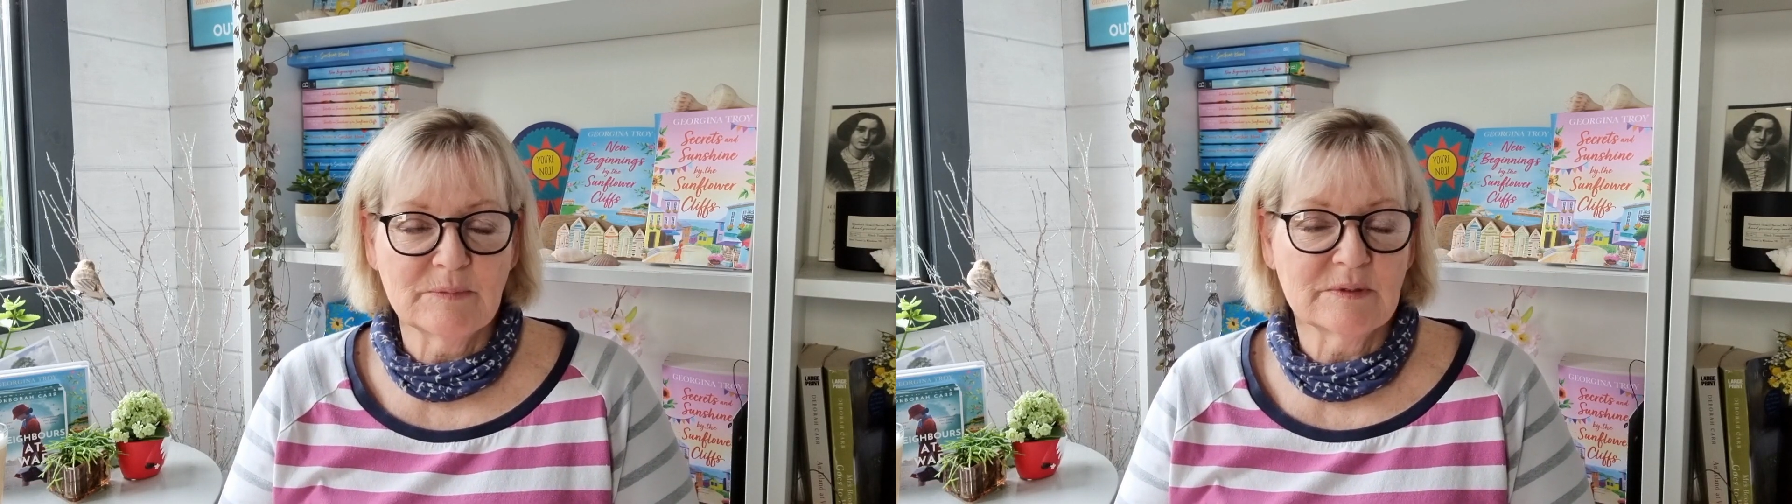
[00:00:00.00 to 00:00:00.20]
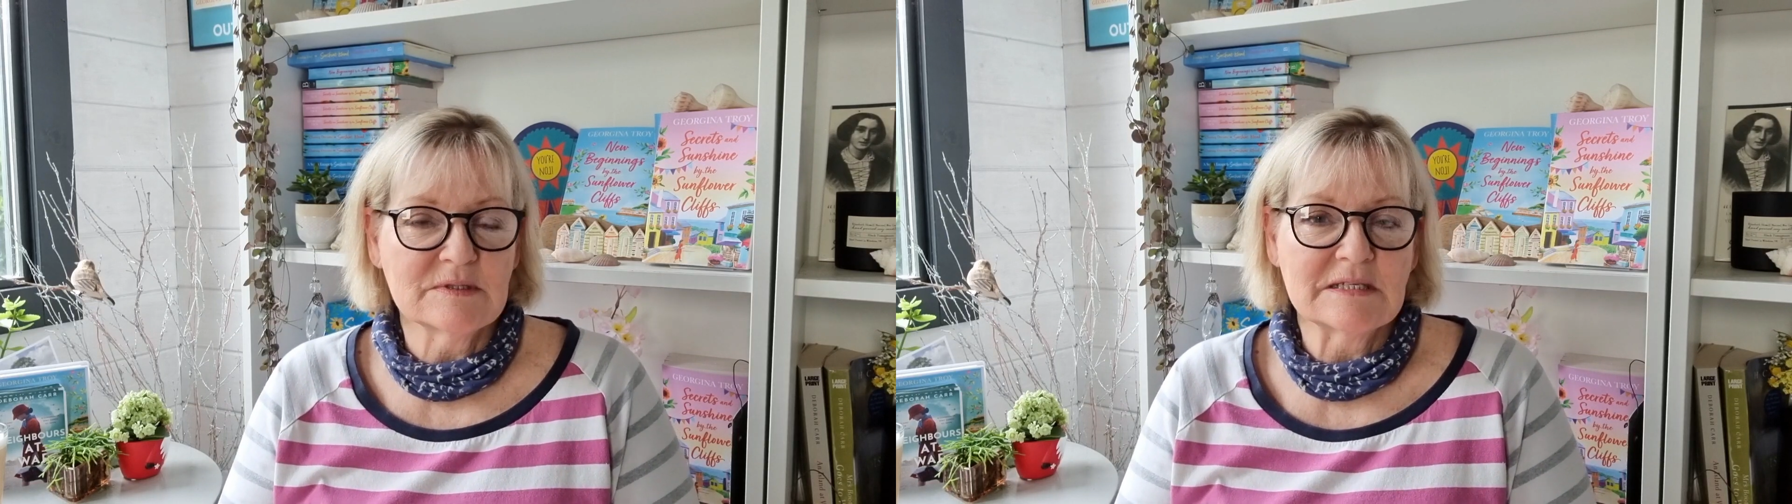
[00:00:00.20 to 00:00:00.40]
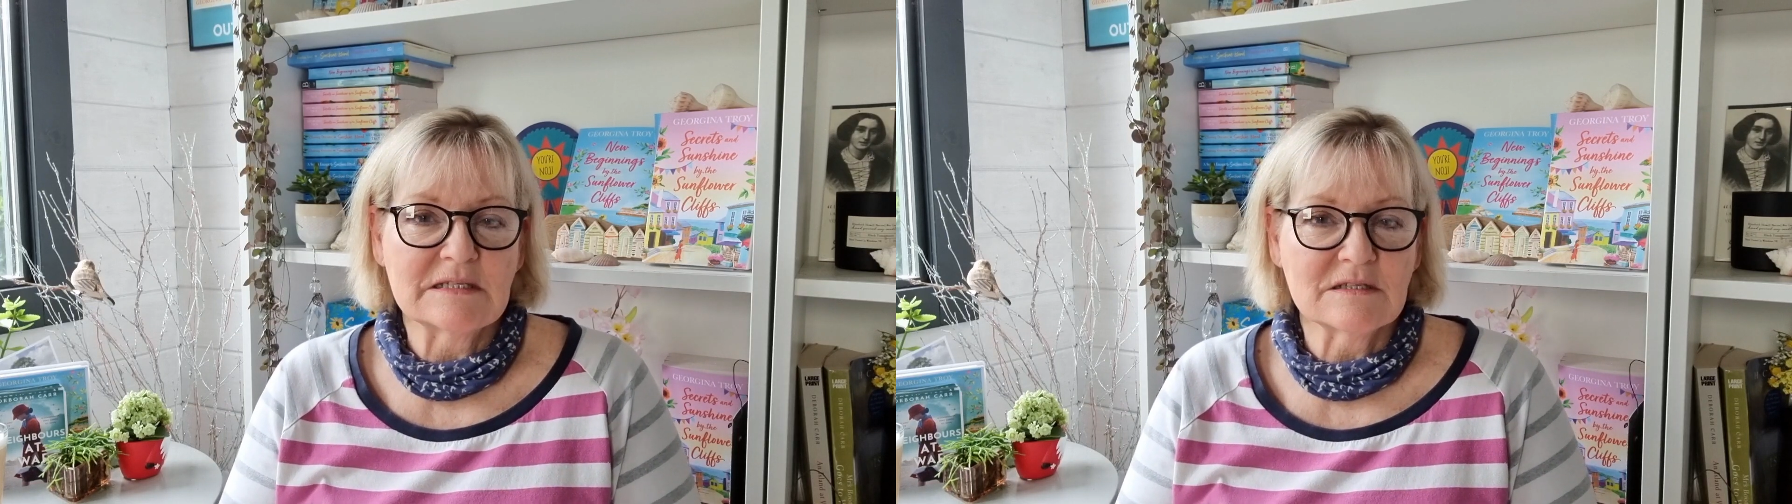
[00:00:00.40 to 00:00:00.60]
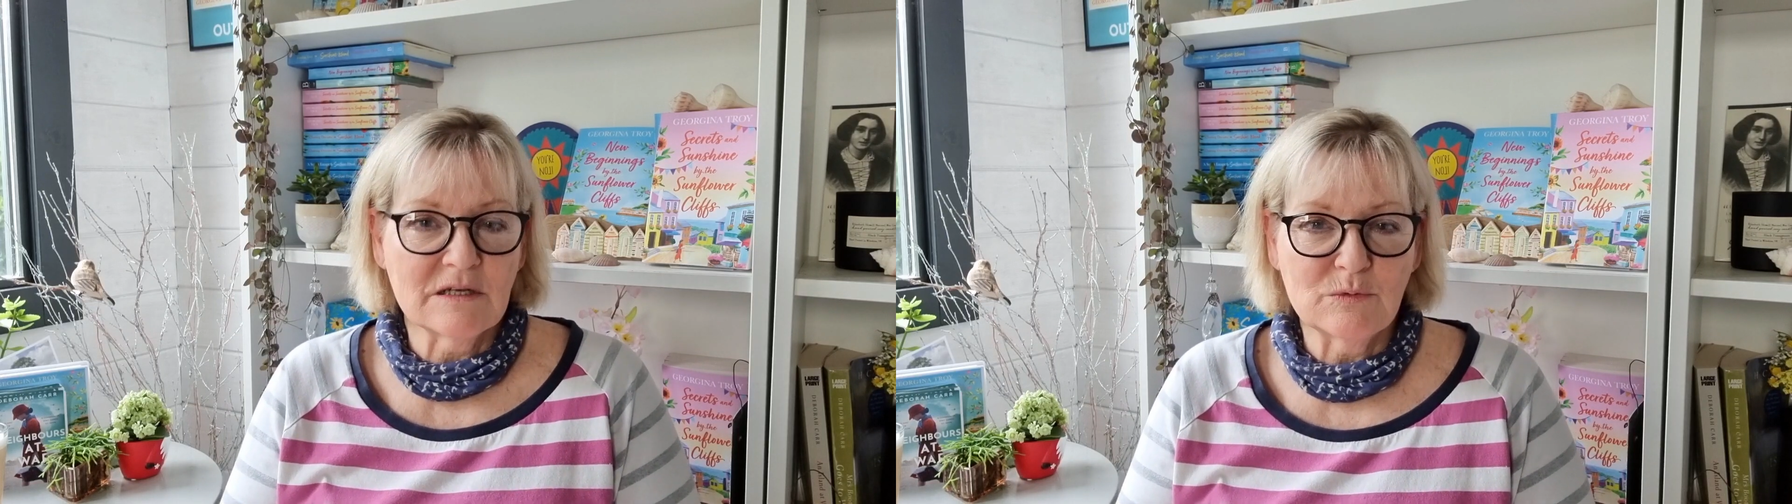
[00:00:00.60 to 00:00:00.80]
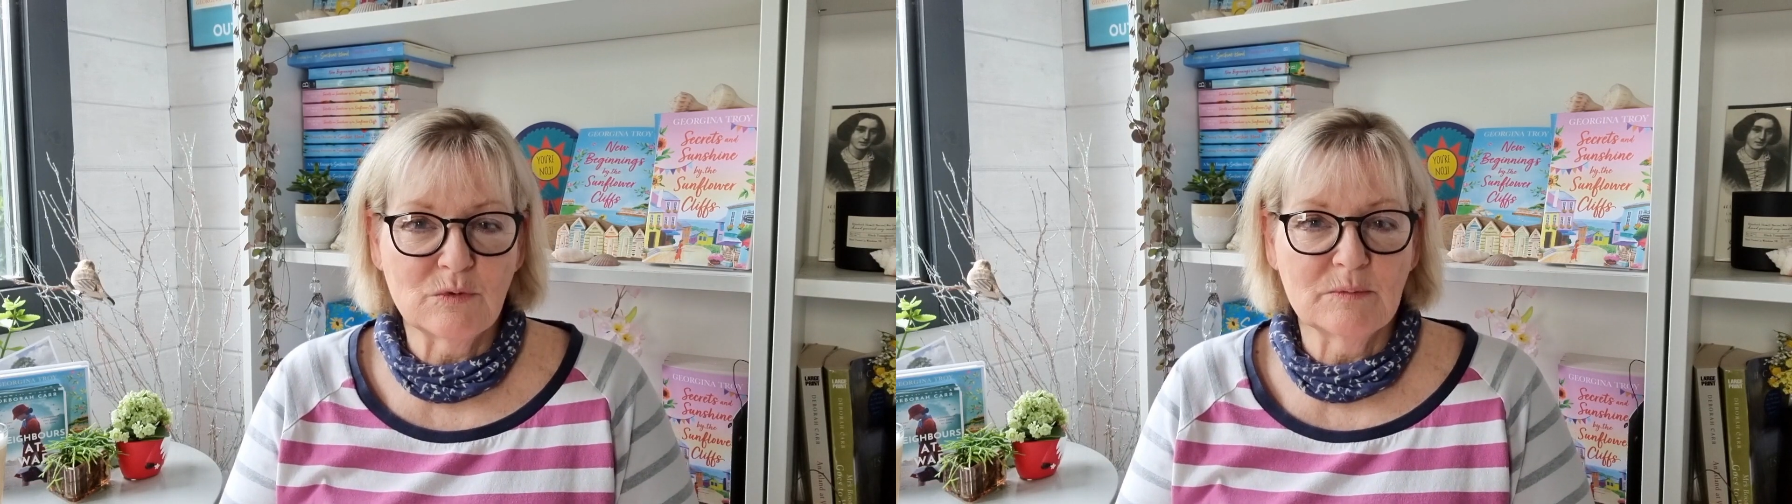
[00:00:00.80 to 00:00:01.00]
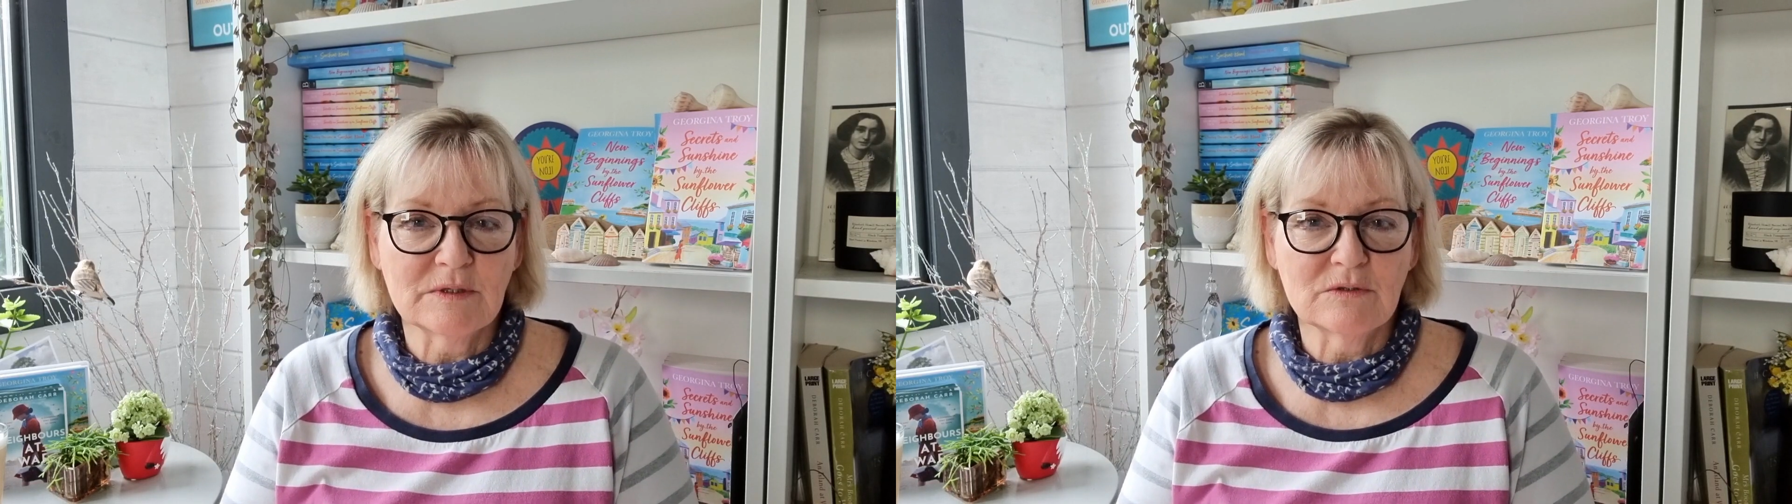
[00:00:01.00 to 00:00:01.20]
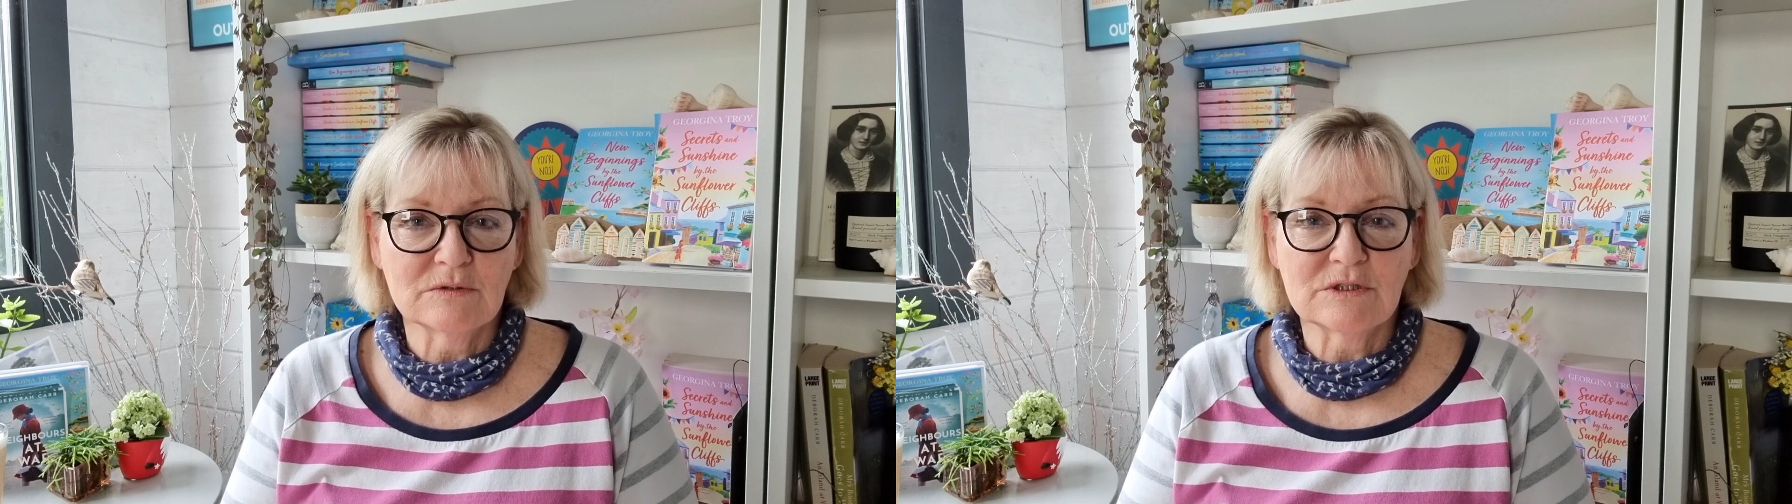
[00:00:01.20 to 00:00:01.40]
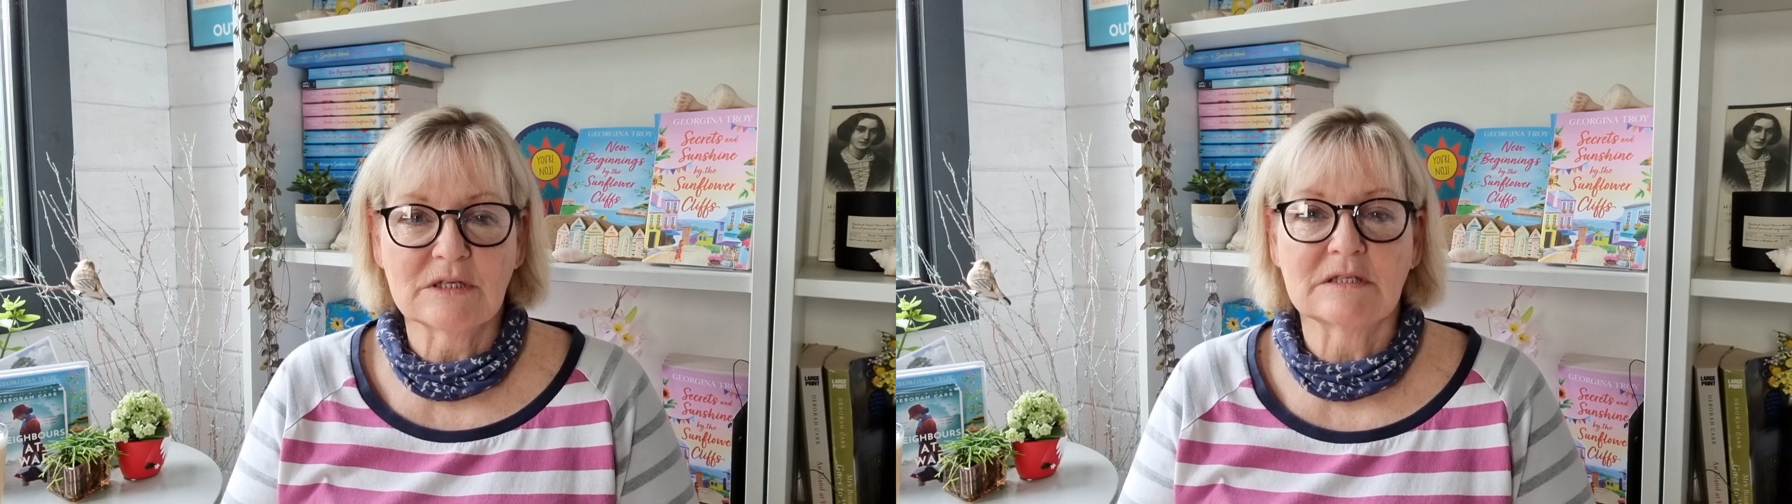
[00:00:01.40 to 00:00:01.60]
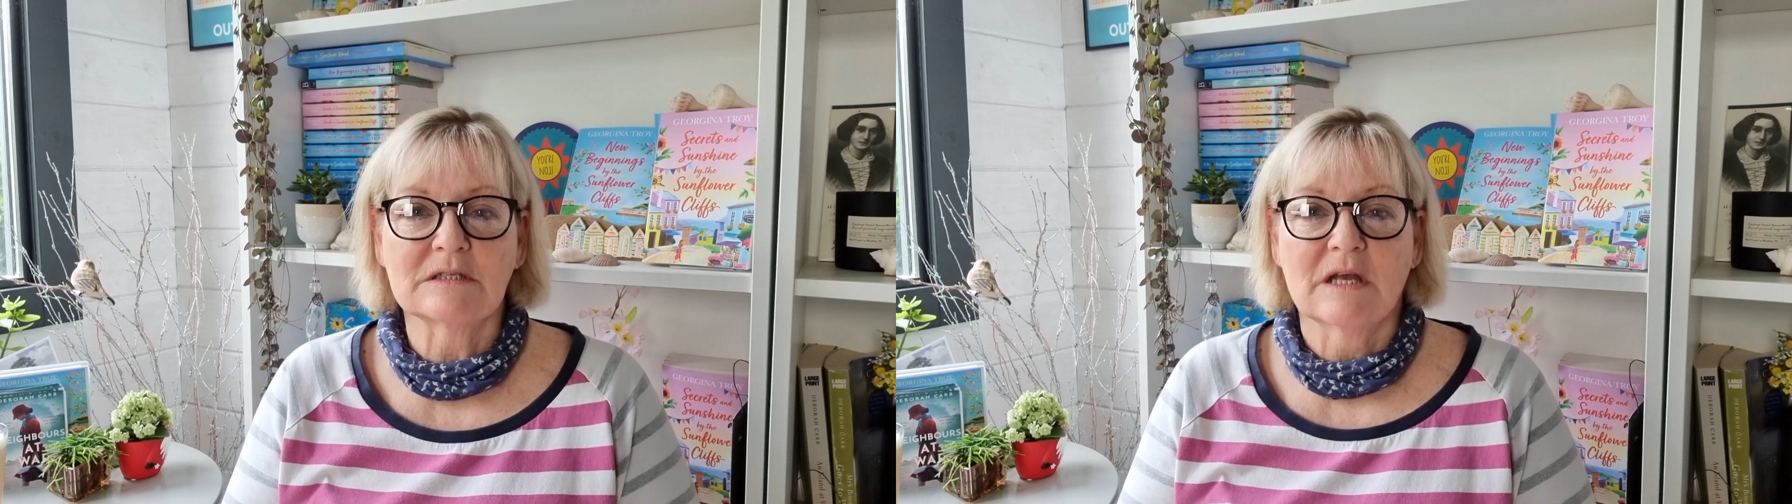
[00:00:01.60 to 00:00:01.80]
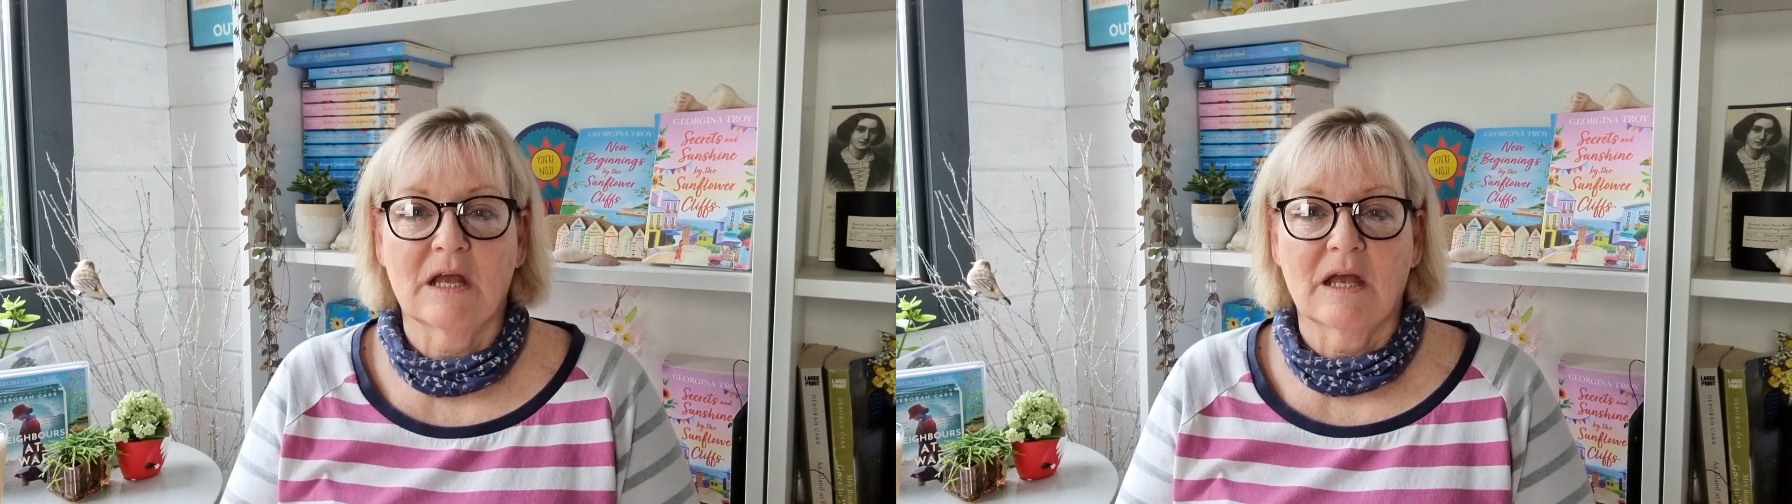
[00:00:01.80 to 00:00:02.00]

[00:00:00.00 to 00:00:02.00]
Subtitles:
because it's so warm and gorgeous.